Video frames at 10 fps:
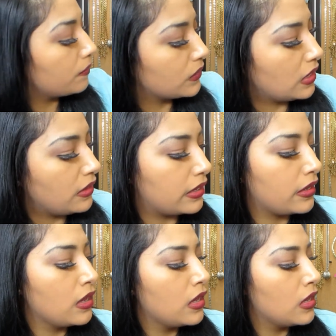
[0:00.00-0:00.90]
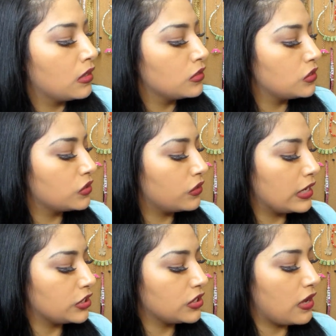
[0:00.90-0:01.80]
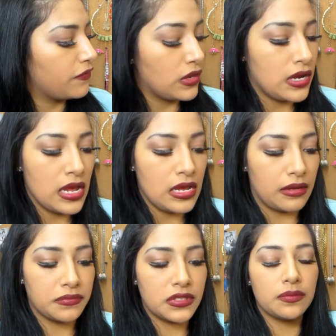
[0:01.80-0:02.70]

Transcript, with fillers: I like scratched off the names